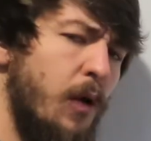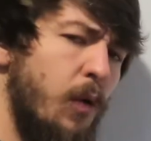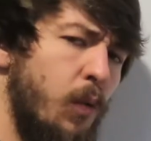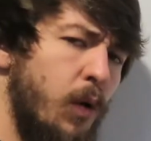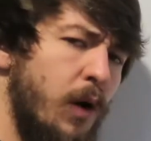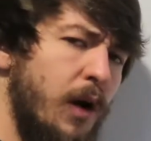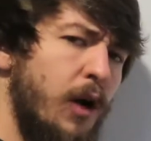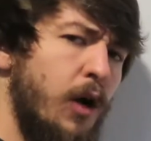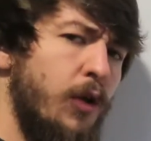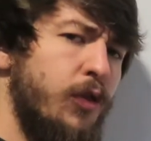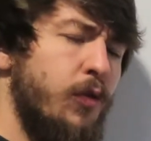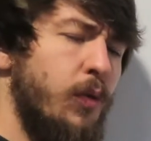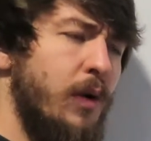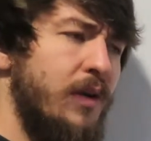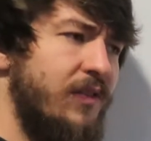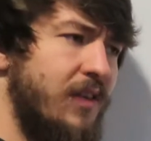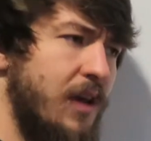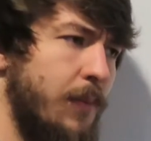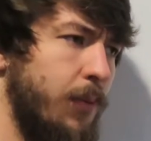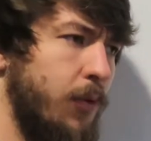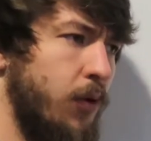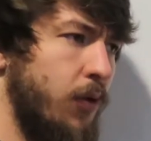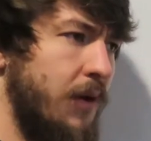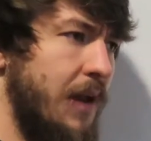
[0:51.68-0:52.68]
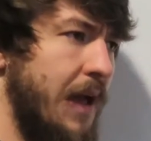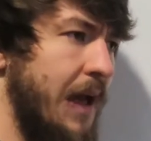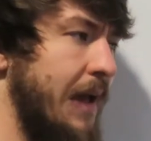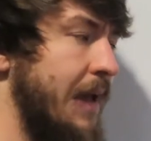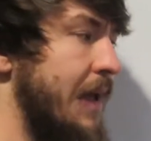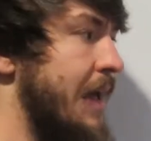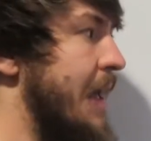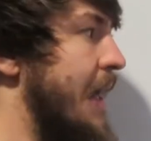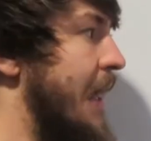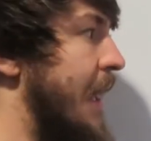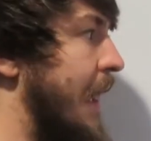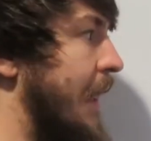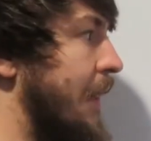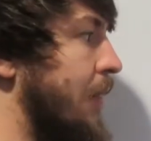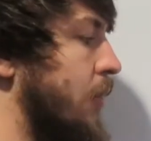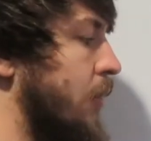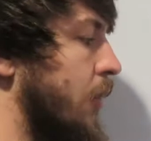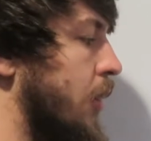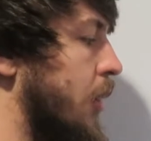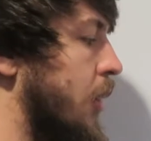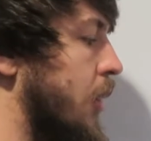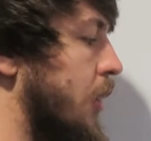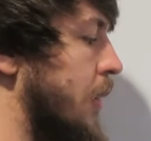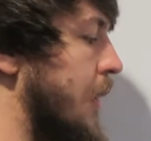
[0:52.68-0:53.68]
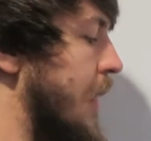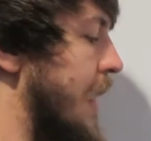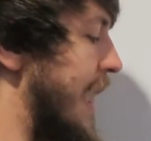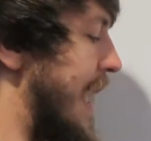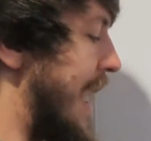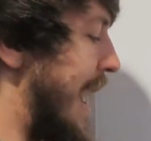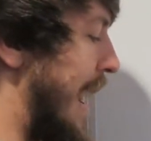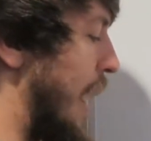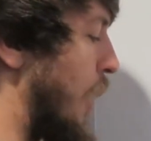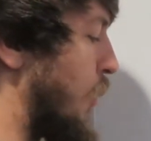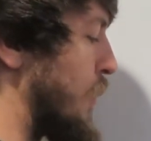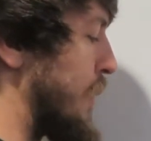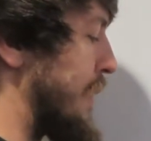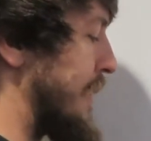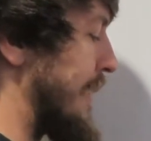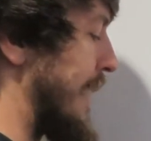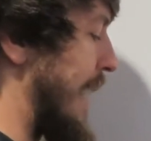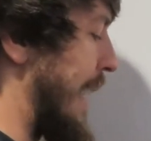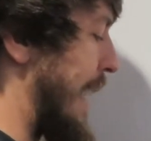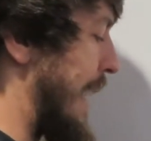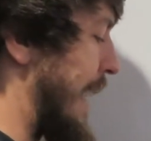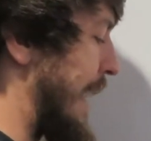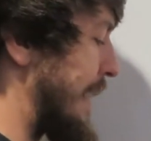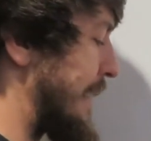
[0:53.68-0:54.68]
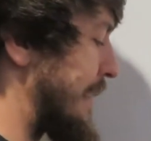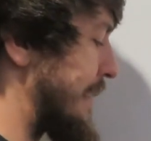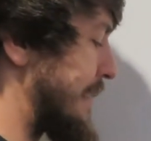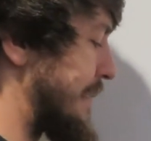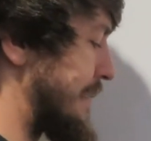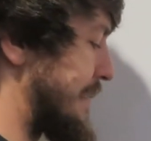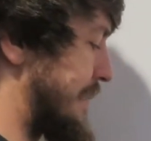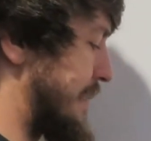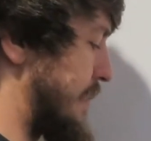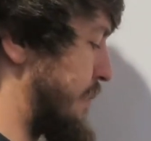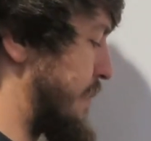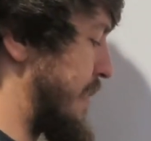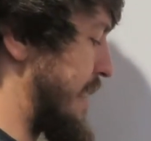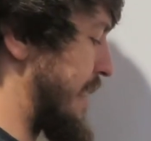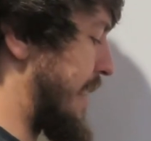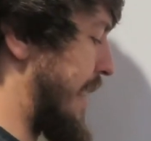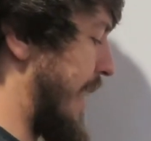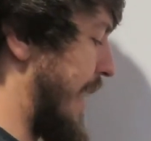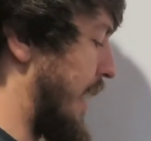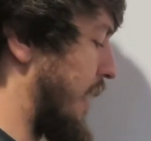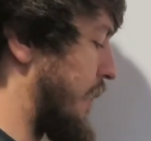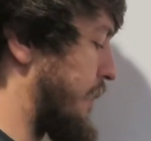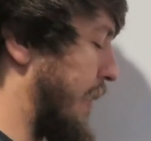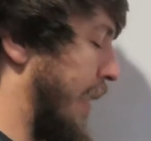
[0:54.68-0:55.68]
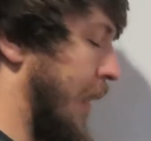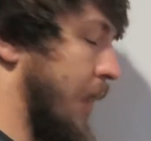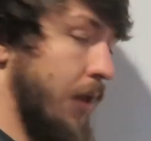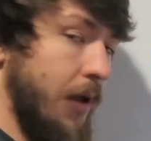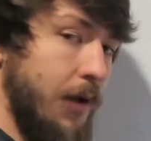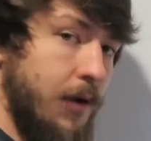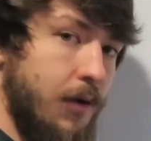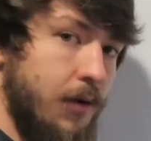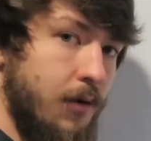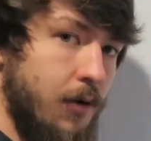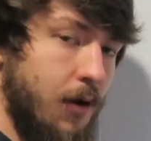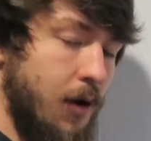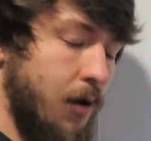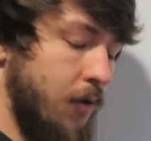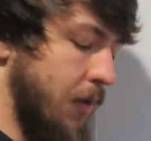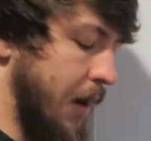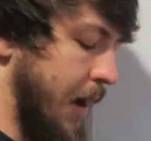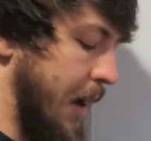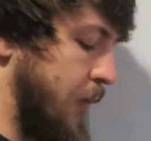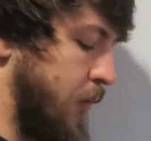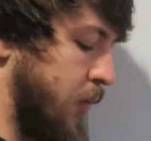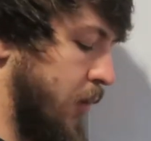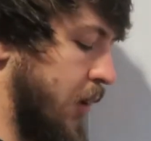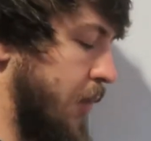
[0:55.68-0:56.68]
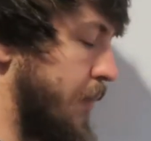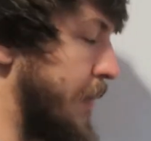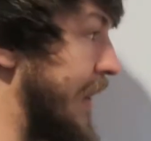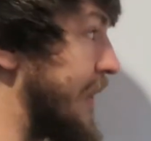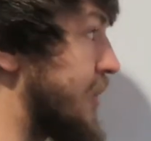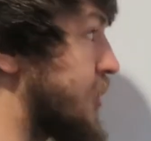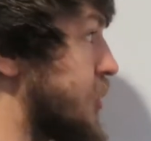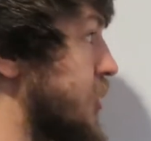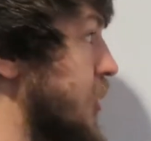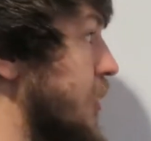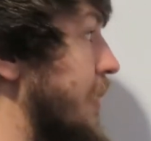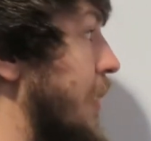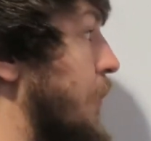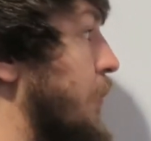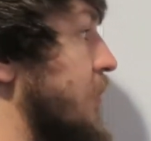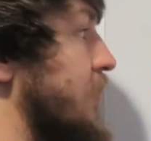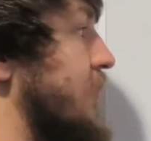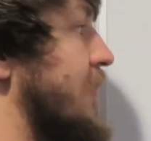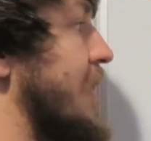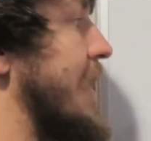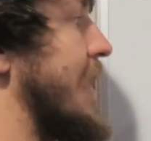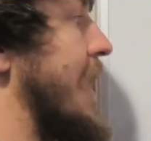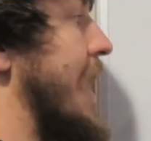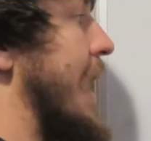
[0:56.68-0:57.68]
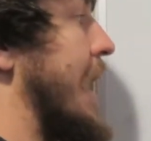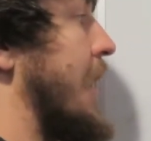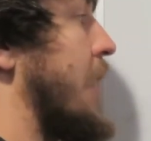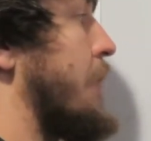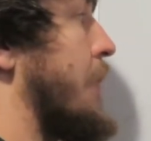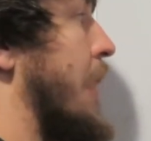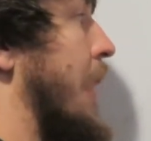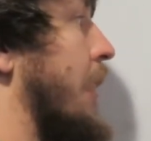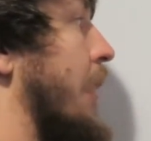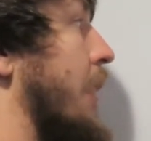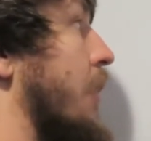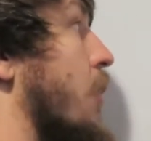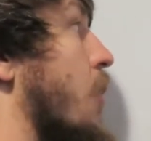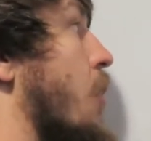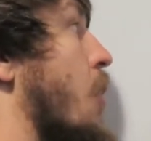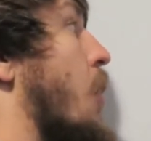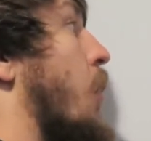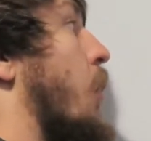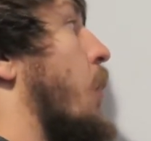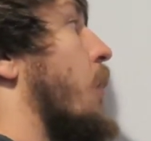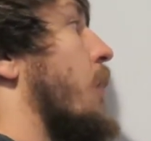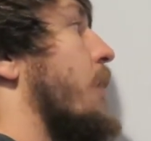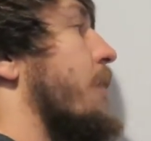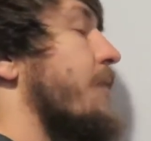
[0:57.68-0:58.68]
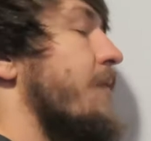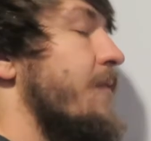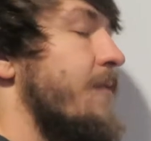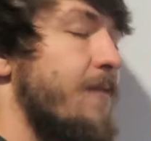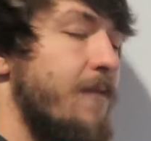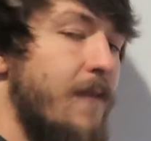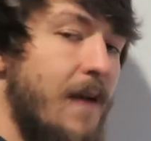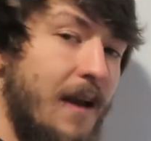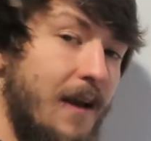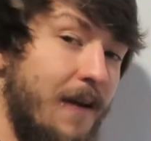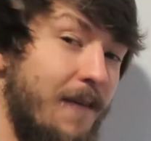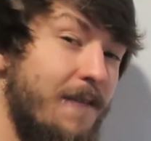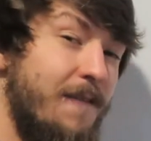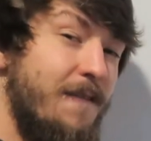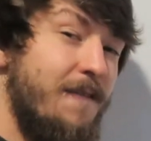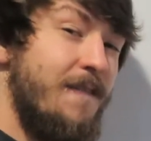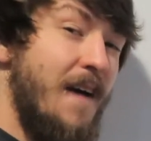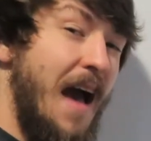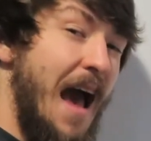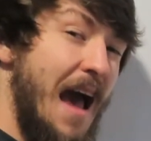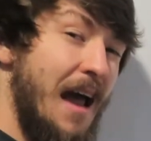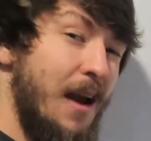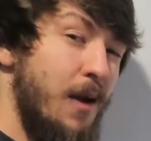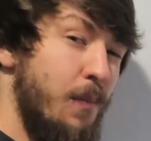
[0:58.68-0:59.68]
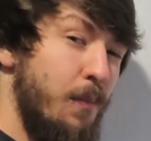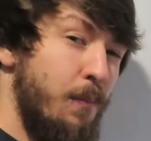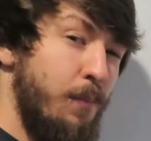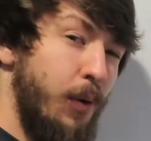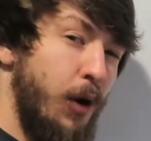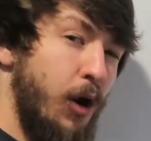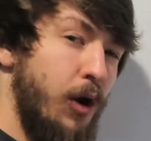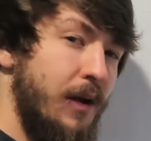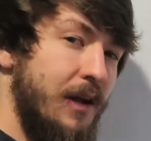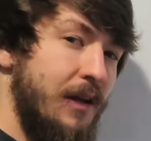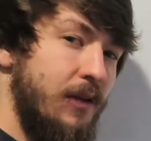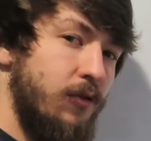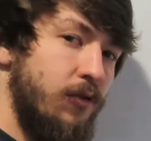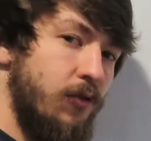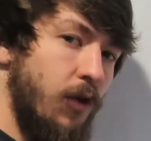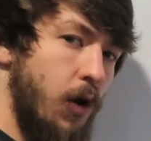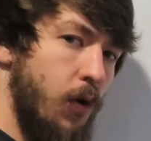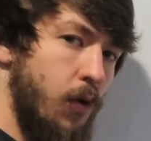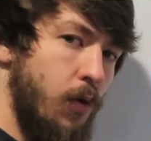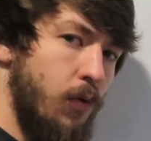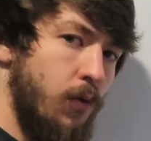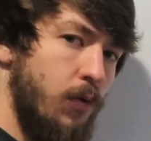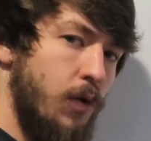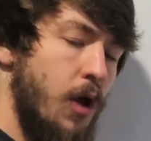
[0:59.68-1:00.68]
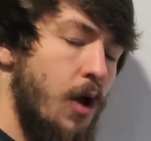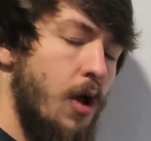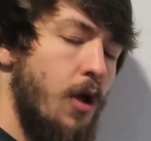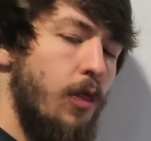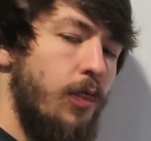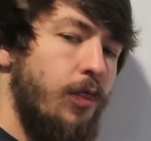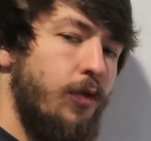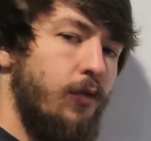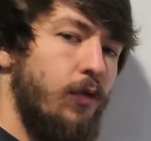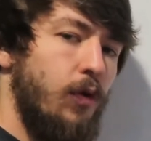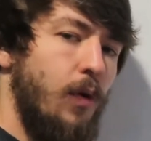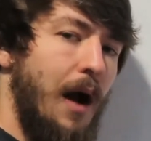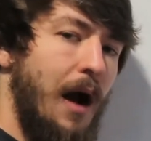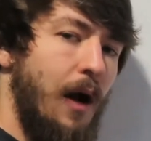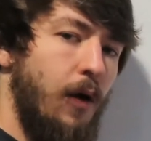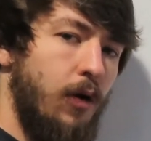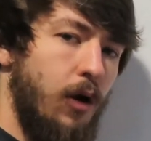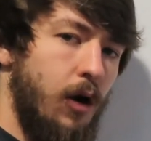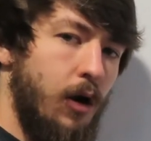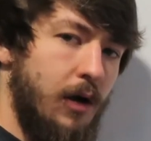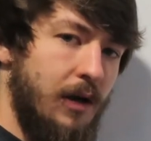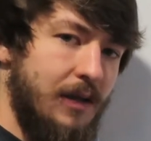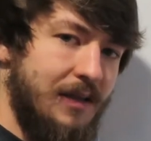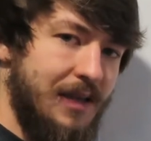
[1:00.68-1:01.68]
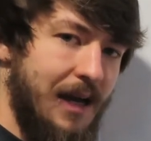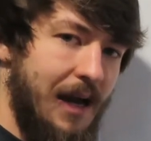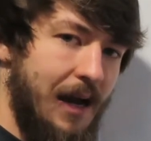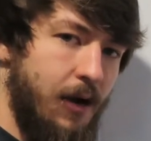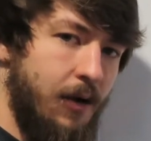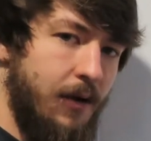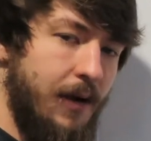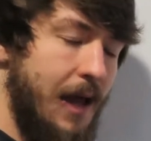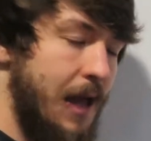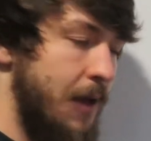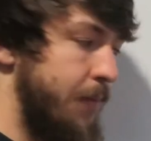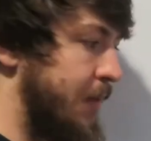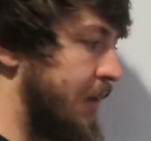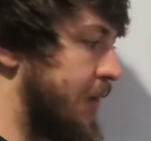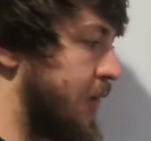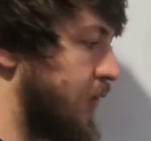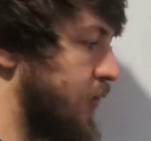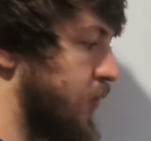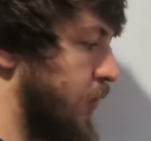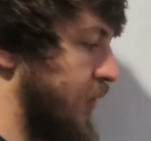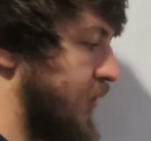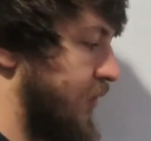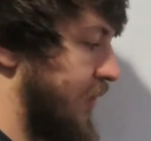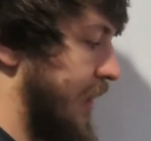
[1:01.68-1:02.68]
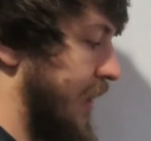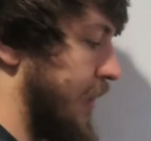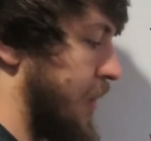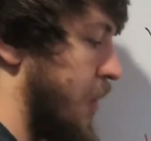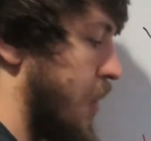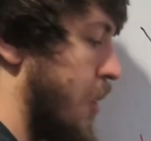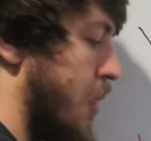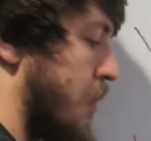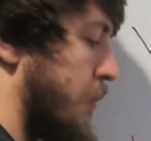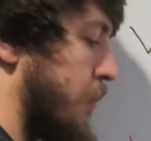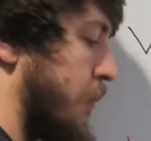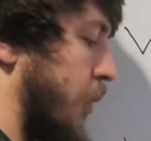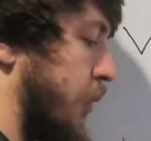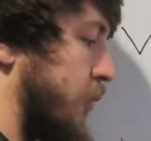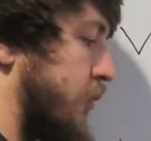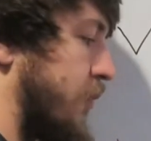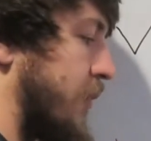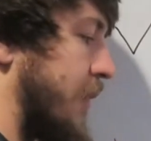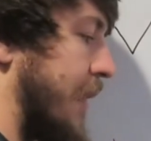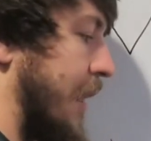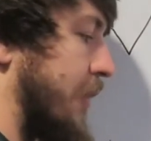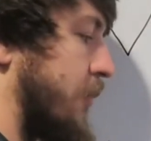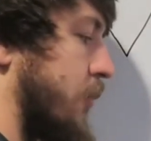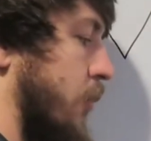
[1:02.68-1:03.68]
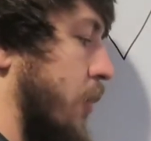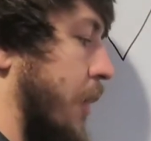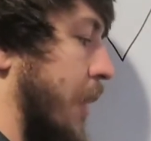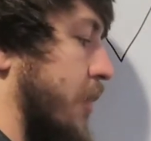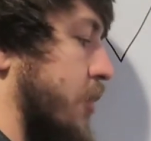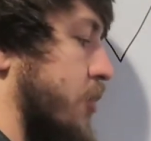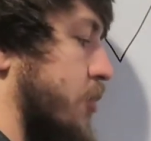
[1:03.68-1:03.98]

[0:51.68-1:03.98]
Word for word: we're going to go through a typical day and learn how not to be catabolic. All right, we're going to make sure that we're staying anabolic or in a fat burning zone throughout our entire day because once again, most of you guys don't know how